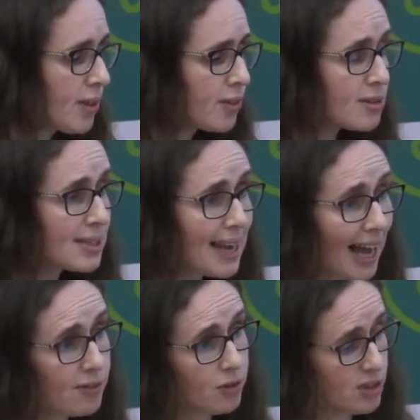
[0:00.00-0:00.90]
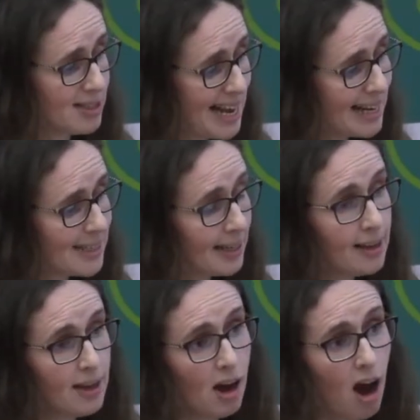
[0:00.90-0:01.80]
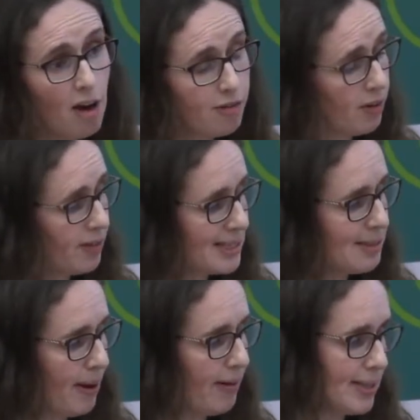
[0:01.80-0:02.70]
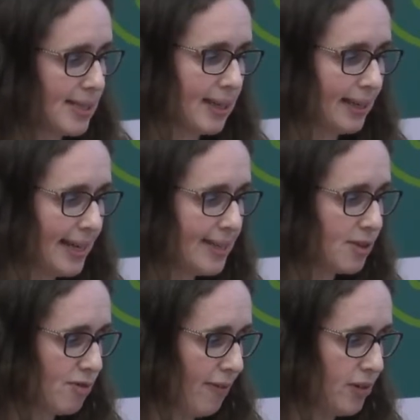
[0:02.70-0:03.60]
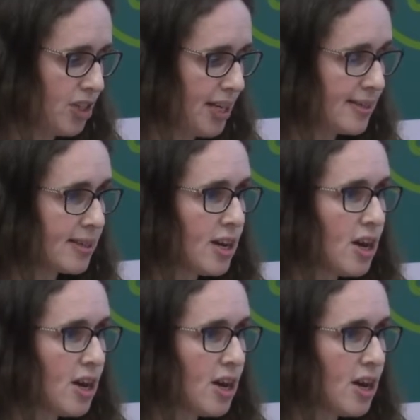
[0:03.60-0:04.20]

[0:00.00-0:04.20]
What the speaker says: There's a lack of understanding, often, of the experiences and needs of refugees.